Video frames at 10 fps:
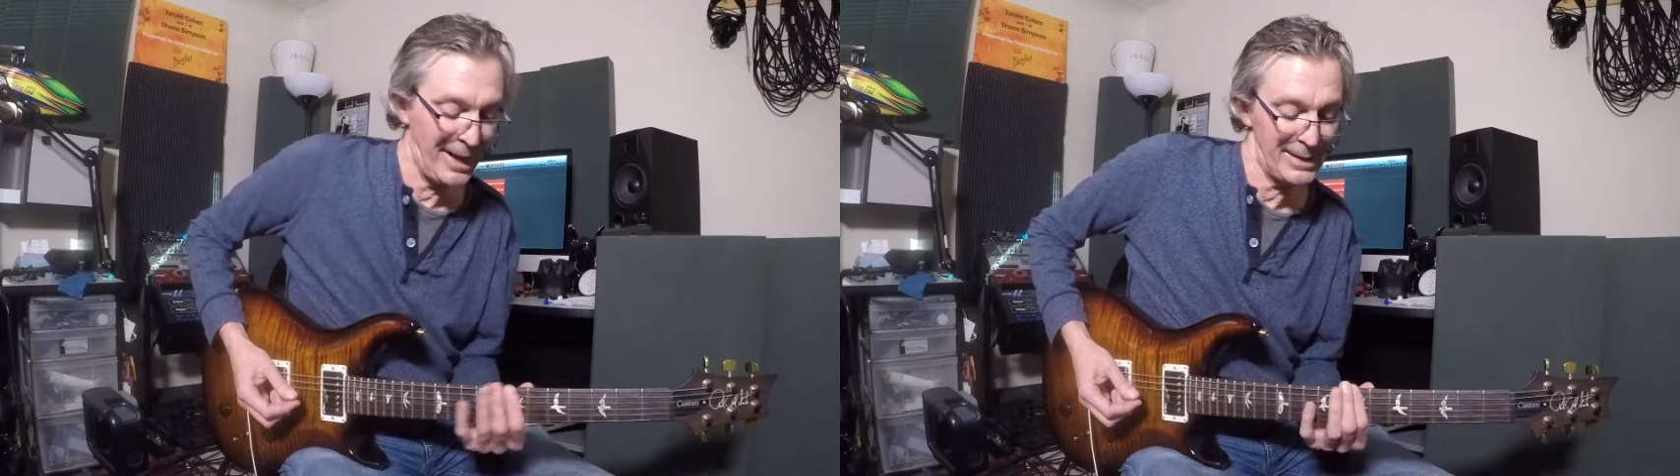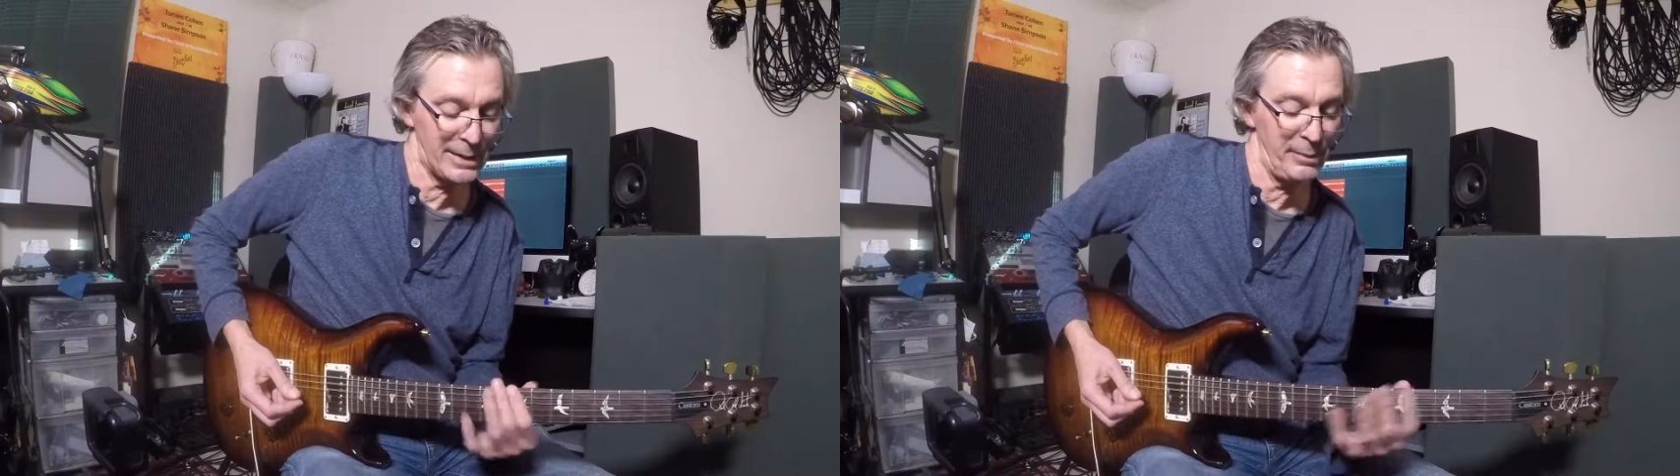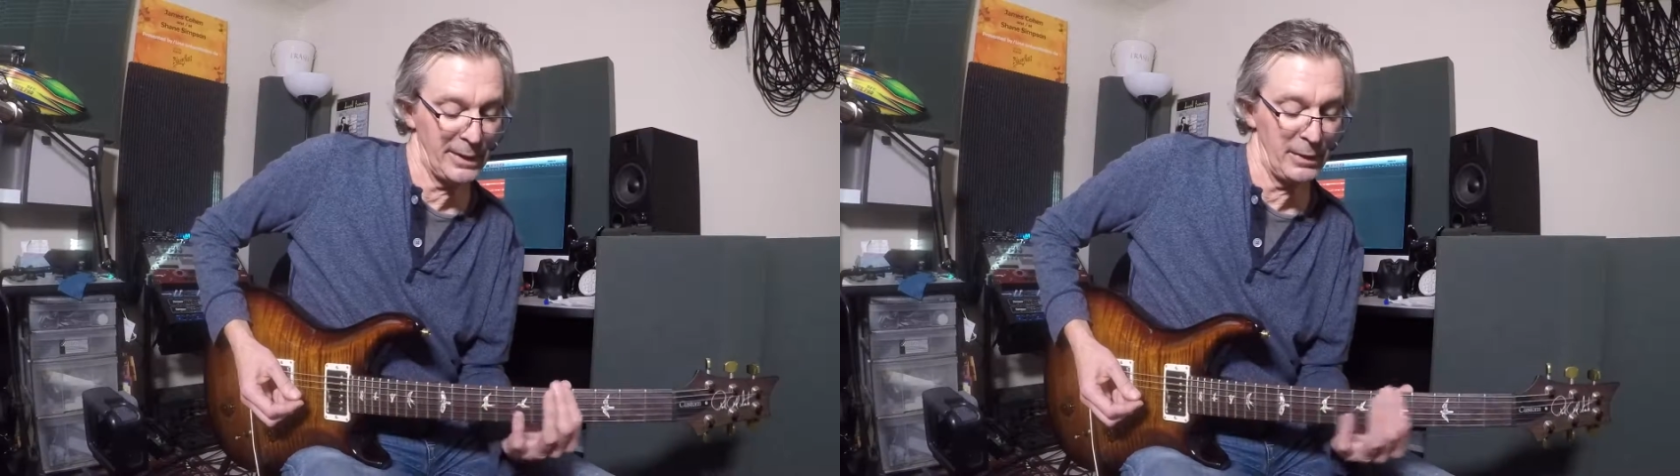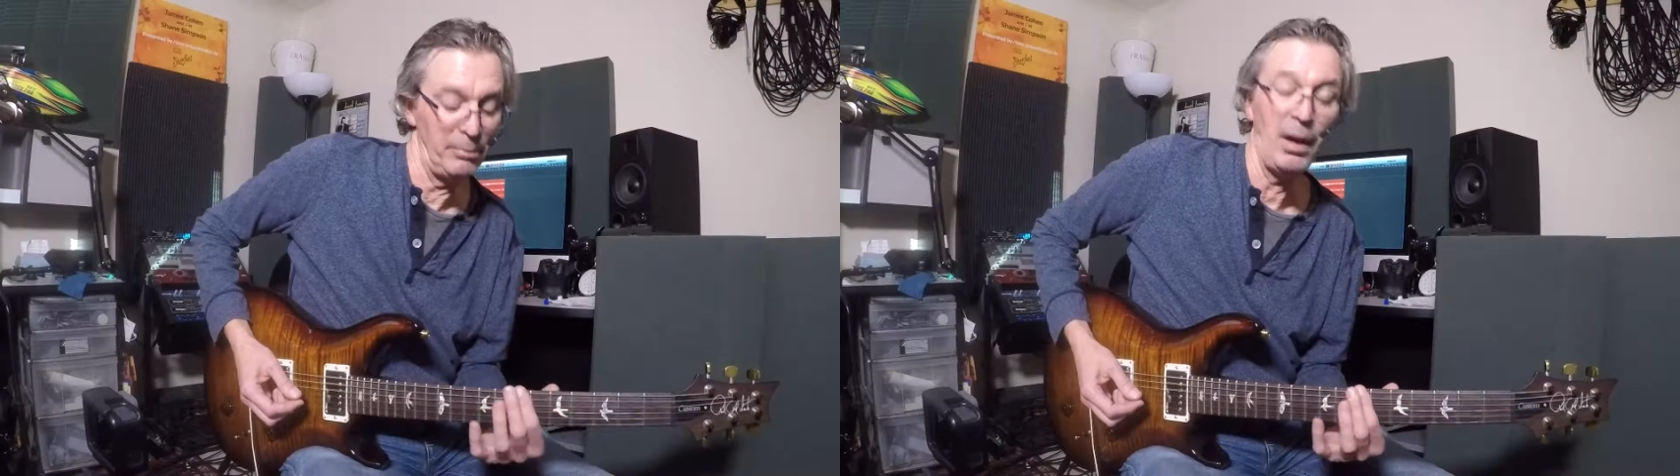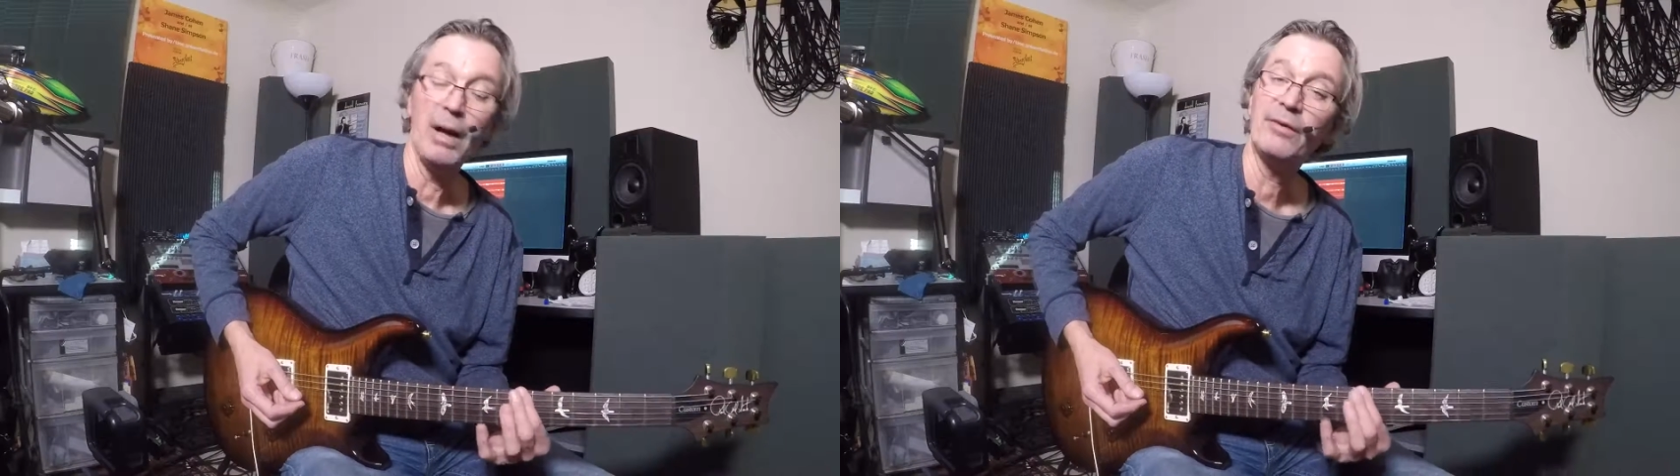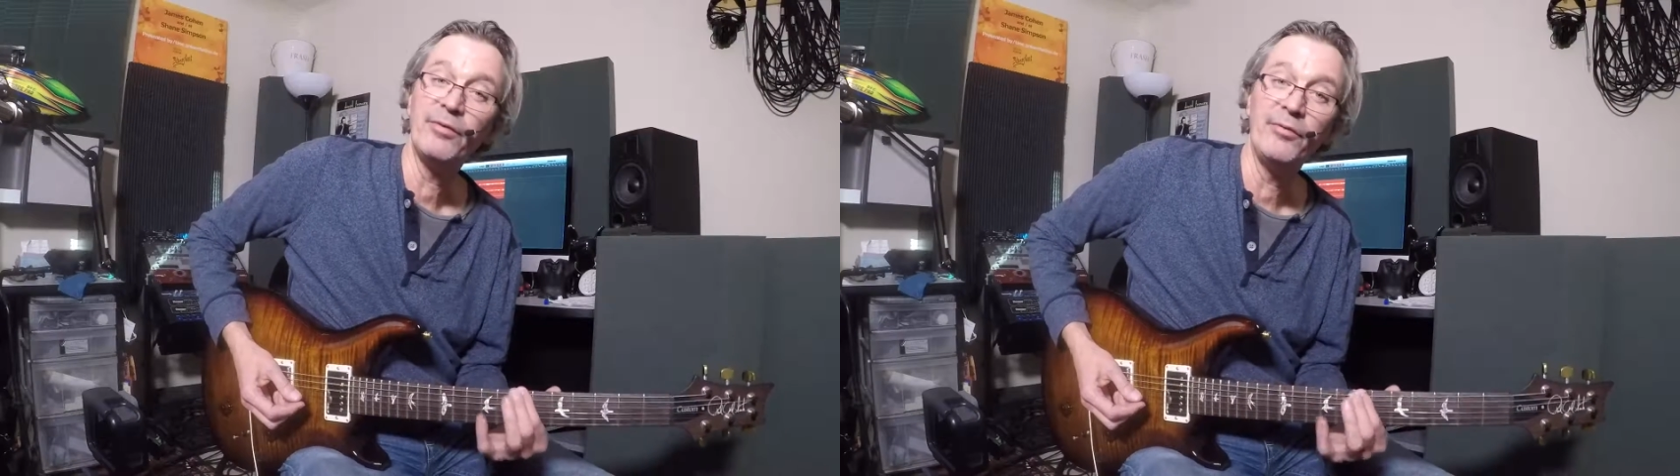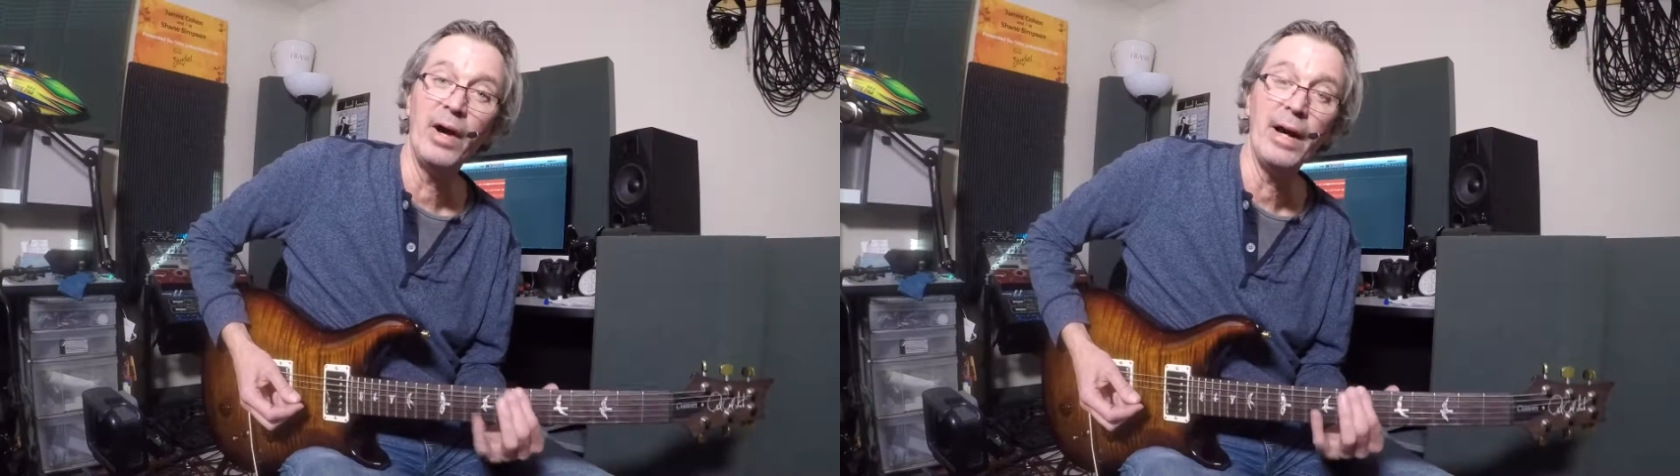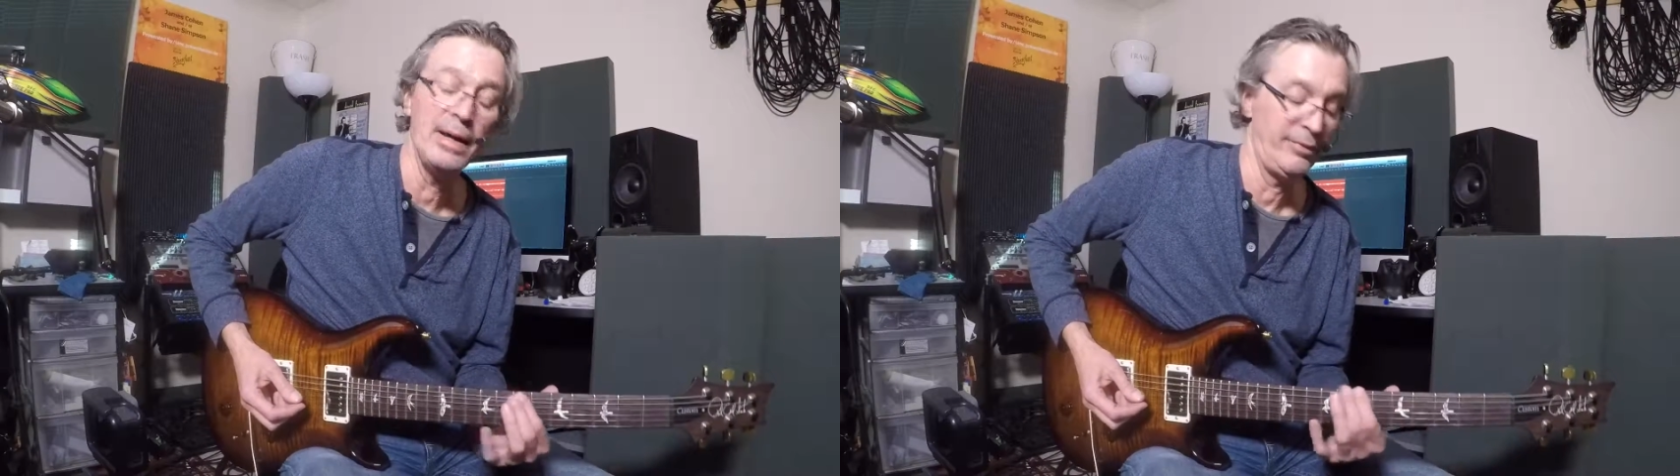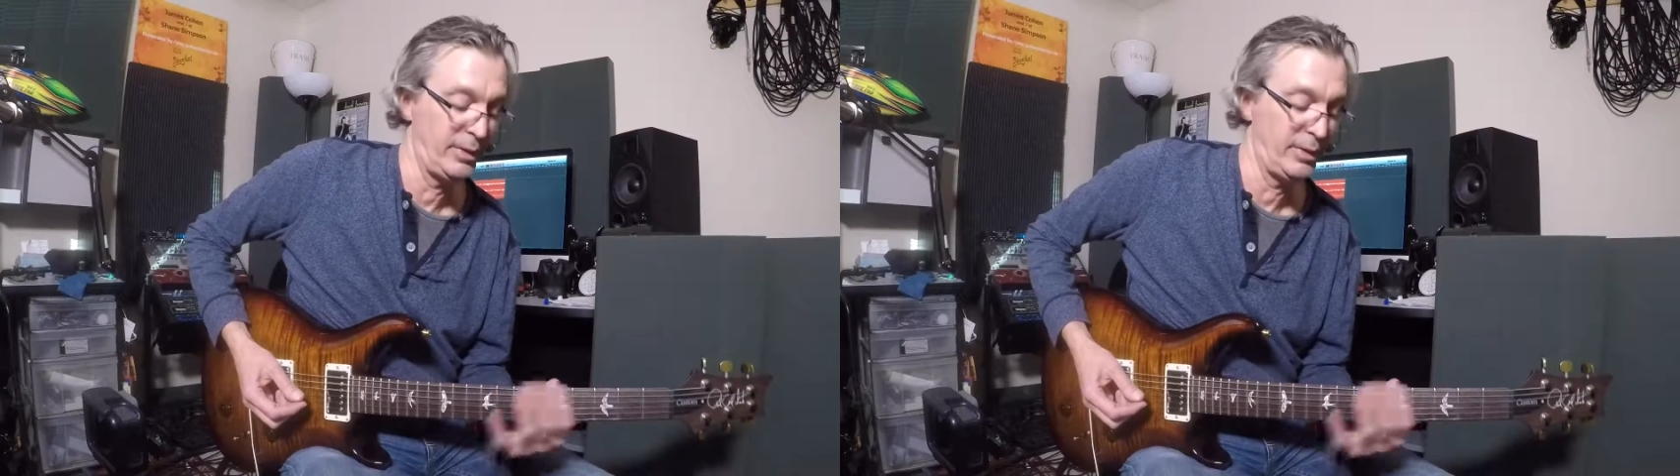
That is coming out of box 5